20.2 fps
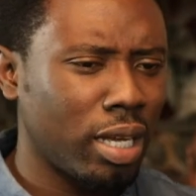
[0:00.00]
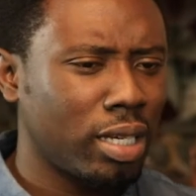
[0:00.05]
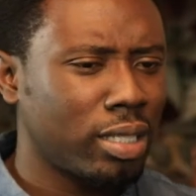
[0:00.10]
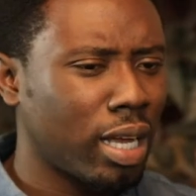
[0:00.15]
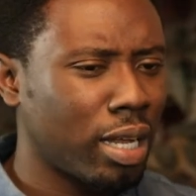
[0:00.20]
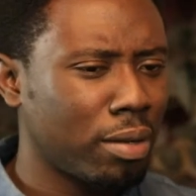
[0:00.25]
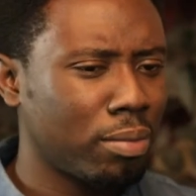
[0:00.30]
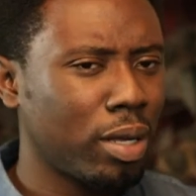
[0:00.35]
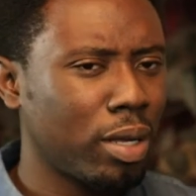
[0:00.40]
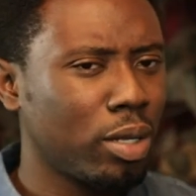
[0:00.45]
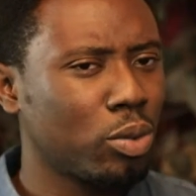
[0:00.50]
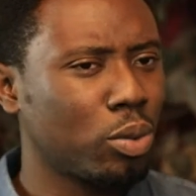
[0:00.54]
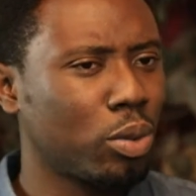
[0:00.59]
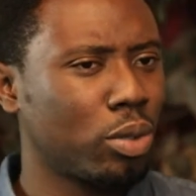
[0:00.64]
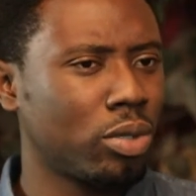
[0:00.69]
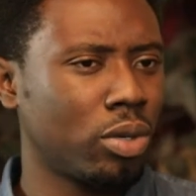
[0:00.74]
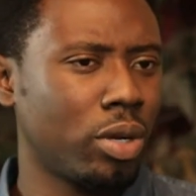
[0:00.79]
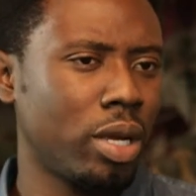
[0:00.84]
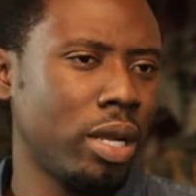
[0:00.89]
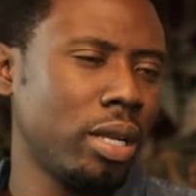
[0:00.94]
the excitement
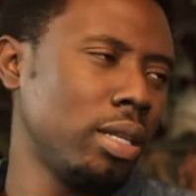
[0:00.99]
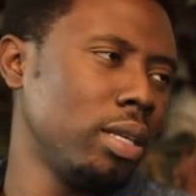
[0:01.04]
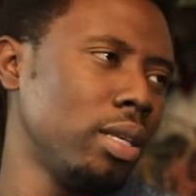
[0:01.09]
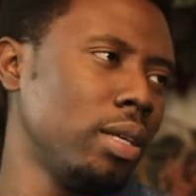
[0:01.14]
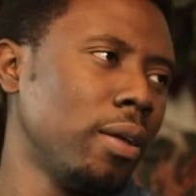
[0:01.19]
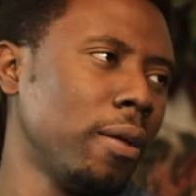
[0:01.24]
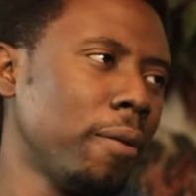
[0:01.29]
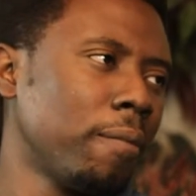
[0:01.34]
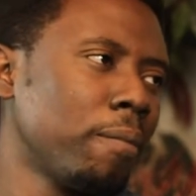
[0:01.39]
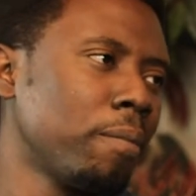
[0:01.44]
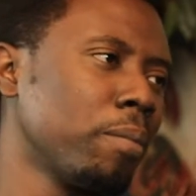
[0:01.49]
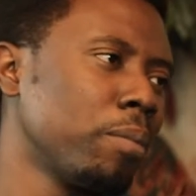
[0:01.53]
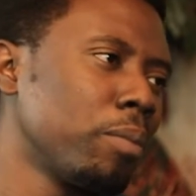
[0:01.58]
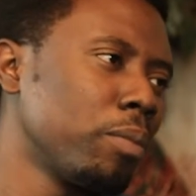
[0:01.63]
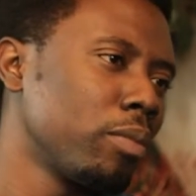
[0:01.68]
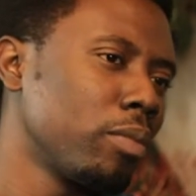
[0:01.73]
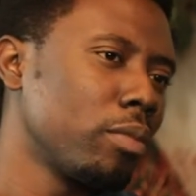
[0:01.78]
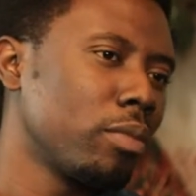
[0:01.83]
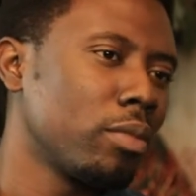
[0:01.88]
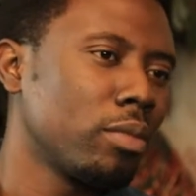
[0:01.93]
was already
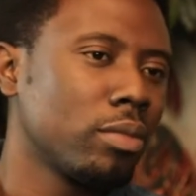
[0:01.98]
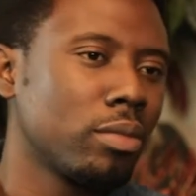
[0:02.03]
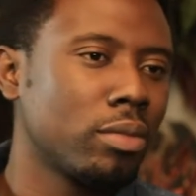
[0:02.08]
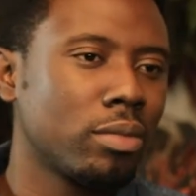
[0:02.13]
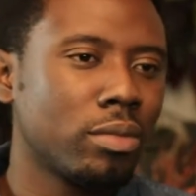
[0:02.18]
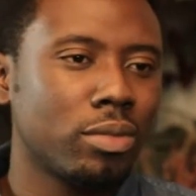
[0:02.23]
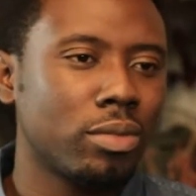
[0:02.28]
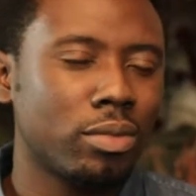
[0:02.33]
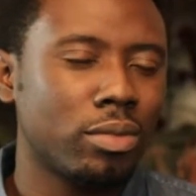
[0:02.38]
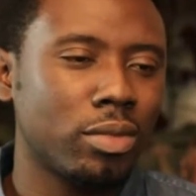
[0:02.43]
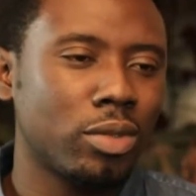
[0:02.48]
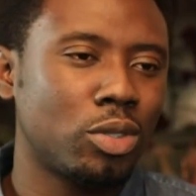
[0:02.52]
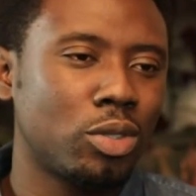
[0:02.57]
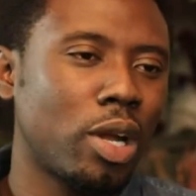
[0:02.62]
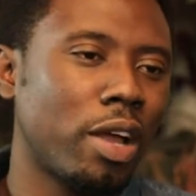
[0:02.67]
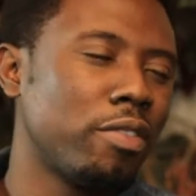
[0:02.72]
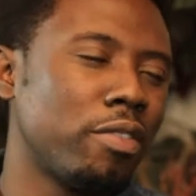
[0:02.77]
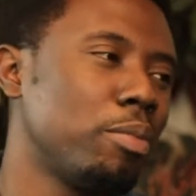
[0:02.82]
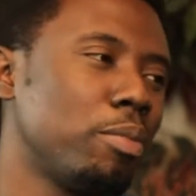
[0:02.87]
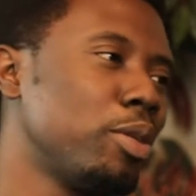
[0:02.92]

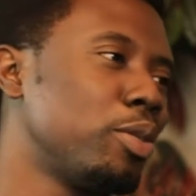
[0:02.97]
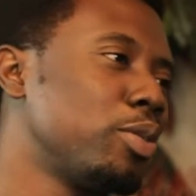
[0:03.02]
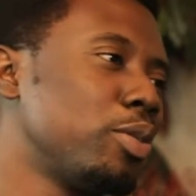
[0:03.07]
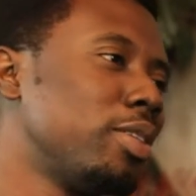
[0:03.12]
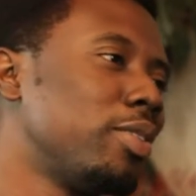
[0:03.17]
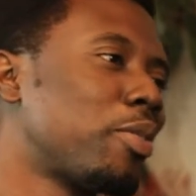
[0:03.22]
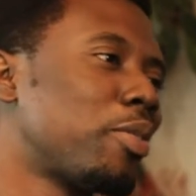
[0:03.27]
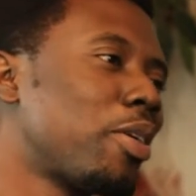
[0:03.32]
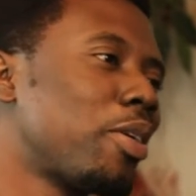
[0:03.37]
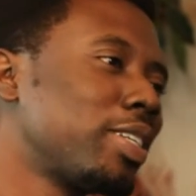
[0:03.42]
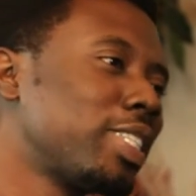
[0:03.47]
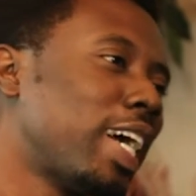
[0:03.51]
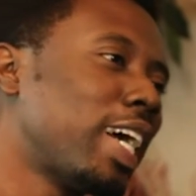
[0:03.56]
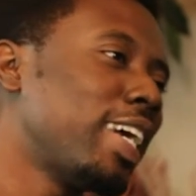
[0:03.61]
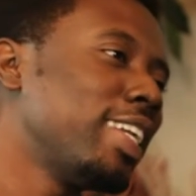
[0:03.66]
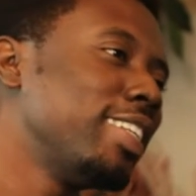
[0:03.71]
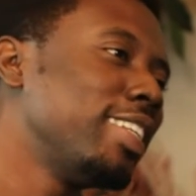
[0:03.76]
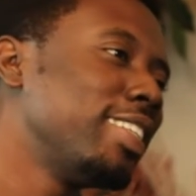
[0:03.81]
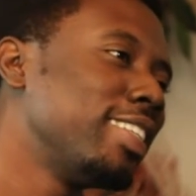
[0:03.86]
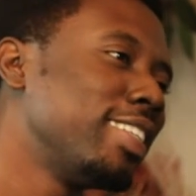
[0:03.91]
driving me to the wrong
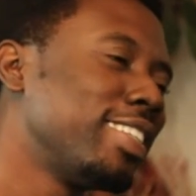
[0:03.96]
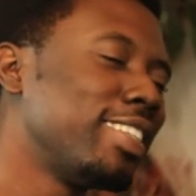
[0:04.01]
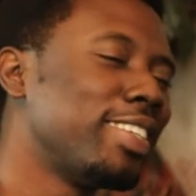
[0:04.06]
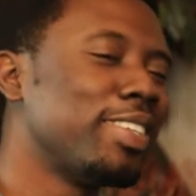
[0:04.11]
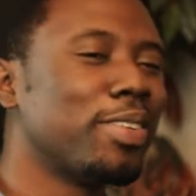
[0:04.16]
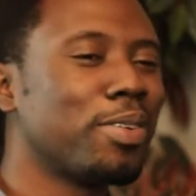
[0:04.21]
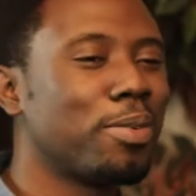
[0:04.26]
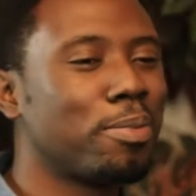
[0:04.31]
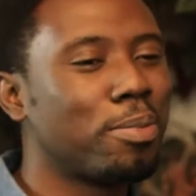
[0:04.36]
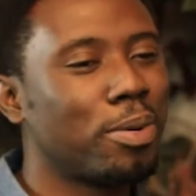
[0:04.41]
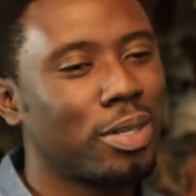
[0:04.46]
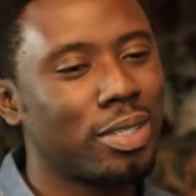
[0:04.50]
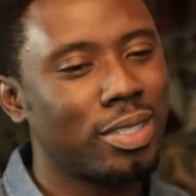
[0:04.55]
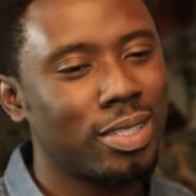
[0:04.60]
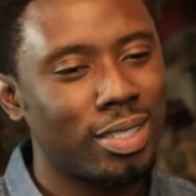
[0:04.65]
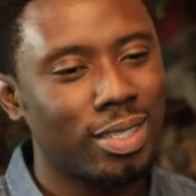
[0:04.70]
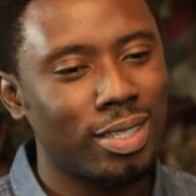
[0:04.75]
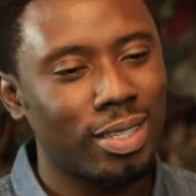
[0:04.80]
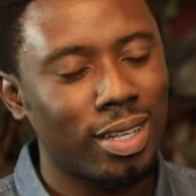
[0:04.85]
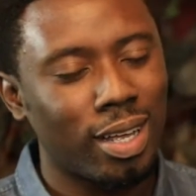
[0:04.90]
side, you know,
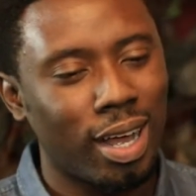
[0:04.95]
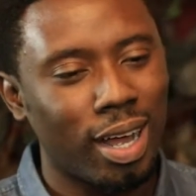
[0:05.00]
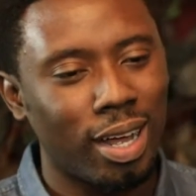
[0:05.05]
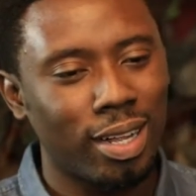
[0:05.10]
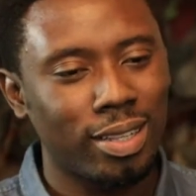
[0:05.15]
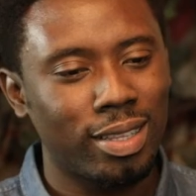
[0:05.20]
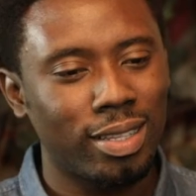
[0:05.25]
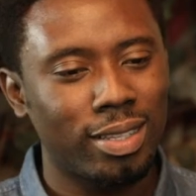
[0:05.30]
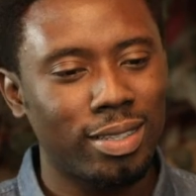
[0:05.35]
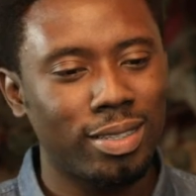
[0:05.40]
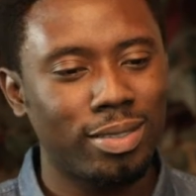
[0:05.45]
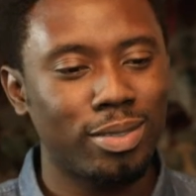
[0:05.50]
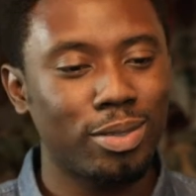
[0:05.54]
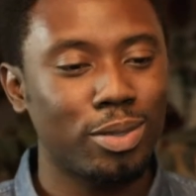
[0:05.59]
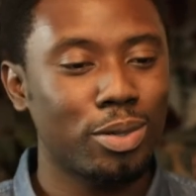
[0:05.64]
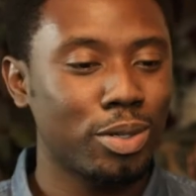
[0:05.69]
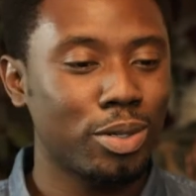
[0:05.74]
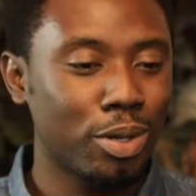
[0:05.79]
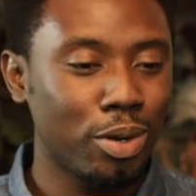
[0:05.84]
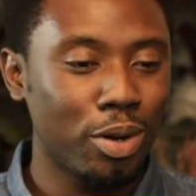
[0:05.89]
right, but right. At,
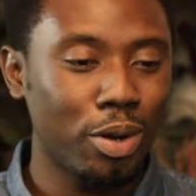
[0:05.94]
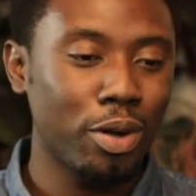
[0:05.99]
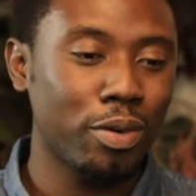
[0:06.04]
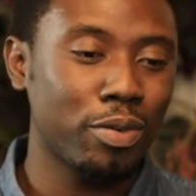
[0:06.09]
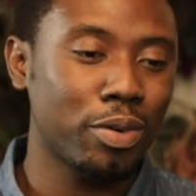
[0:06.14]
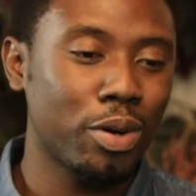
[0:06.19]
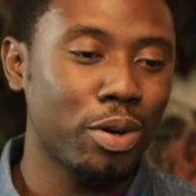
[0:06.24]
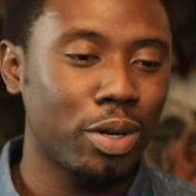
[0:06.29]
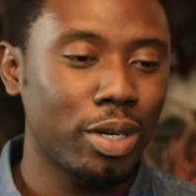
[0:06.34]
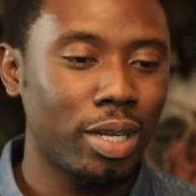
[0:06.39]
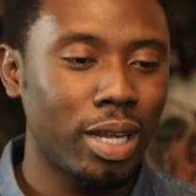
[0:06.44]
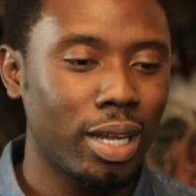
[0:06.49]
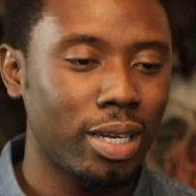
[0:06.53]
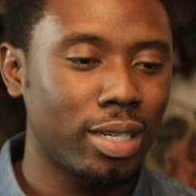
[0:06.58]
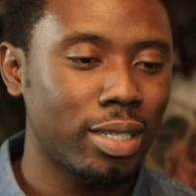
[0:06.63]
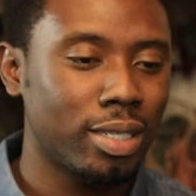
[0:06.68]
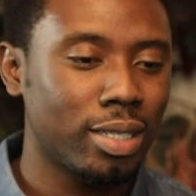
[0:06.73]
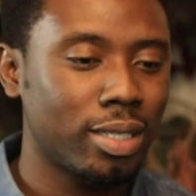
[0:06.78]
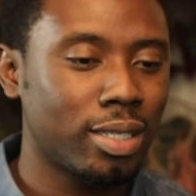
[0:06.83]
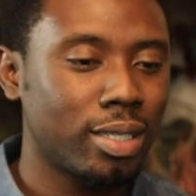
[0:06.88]
to the glory of God
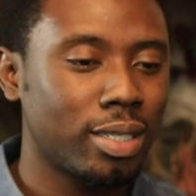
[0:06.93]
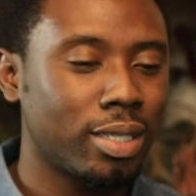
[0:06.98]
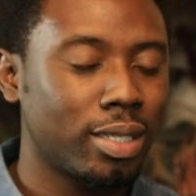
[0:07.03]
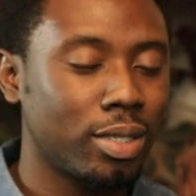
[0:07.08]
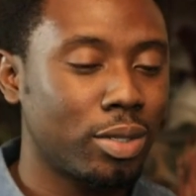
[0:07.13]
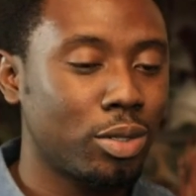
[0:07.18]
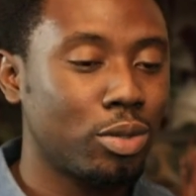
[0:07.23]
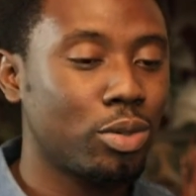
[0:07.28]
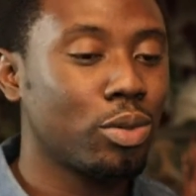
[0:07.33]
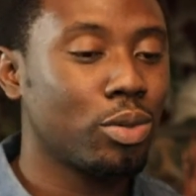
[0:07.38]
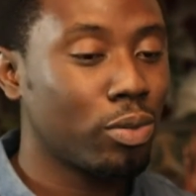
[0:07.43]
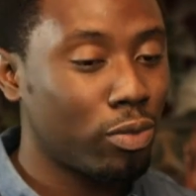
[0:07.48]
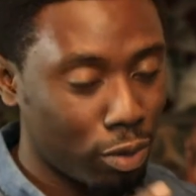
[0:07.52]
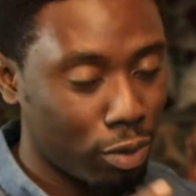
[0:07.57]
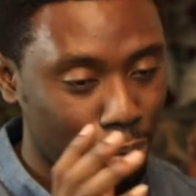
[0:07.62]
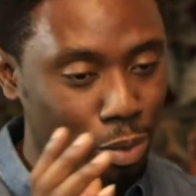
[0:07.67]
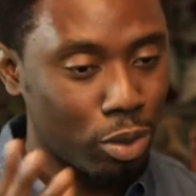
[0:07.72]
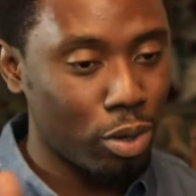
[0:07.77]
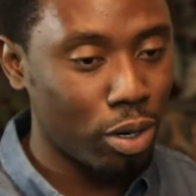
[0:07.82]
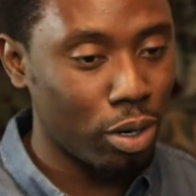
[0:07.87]
and through
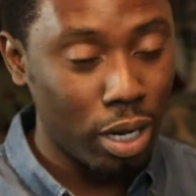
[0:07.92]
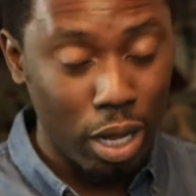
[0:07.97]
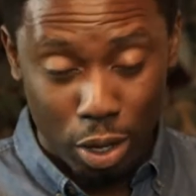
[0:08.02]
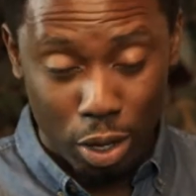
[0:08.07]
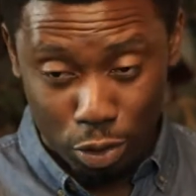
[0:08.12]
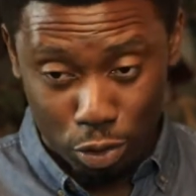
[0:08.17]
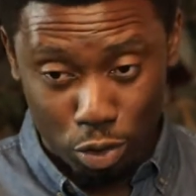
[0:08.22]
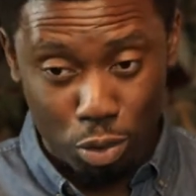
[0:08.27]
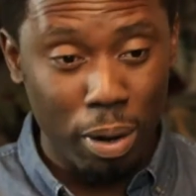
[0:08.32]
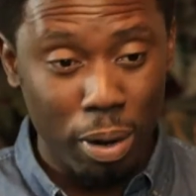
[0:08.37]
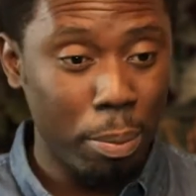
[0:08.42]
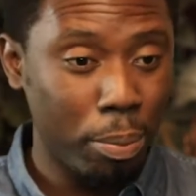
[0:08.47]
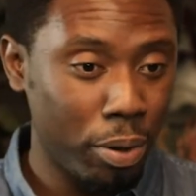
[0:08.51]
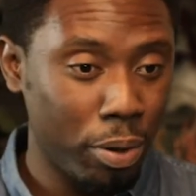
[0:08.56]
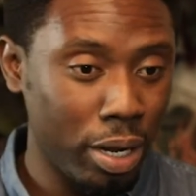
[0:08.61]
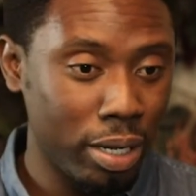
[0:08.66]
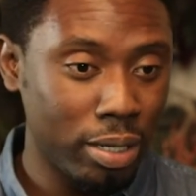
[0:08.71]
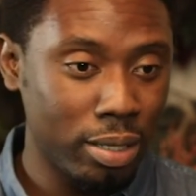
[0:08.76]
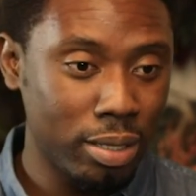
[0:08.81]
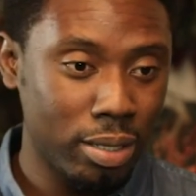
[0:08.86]
from God through my
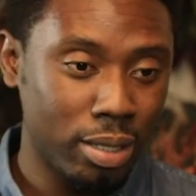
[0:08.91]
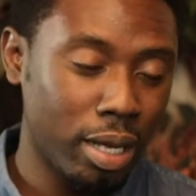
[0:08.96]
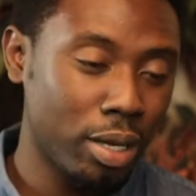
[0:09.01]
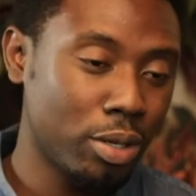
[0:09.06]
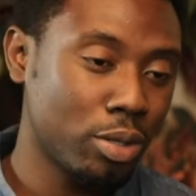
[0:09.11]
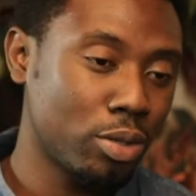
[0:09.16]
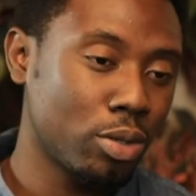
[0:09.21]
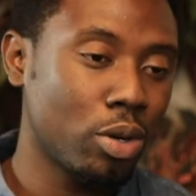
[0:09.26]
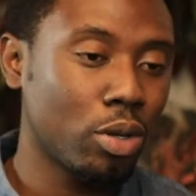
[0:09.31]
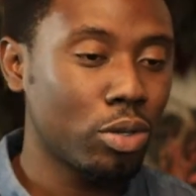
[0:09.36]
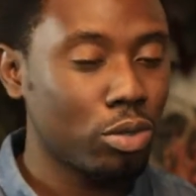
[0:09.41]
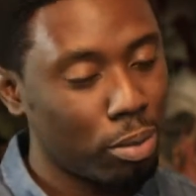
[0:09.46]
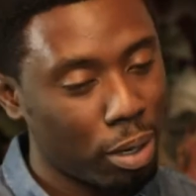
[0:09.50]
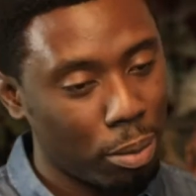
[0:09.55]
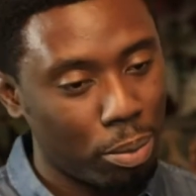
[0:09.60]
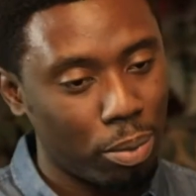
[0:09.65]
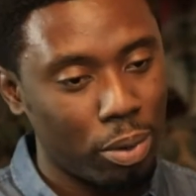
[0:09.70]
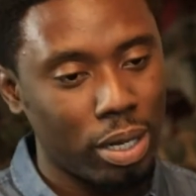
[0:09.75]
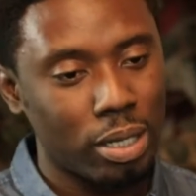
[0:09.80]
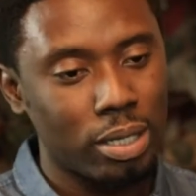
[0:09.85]
parents, thanks to God through
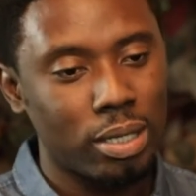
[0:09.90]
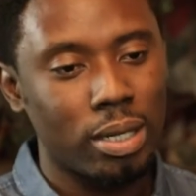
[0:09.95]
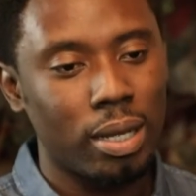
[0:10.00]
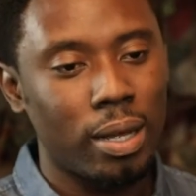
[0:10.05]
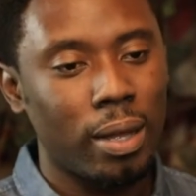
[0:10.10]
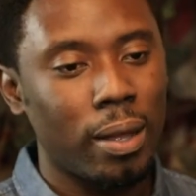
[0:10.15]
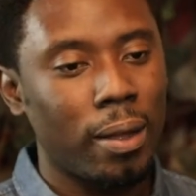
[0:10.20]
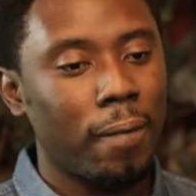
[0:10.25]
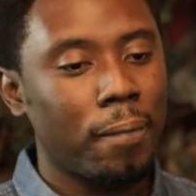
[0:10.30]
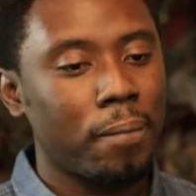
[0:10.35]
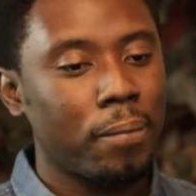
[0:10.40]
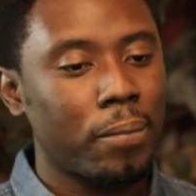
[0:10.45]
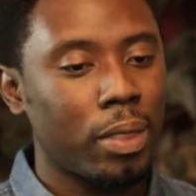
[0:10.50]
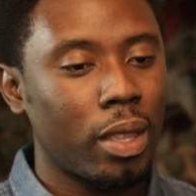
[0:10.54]
my parents, mm.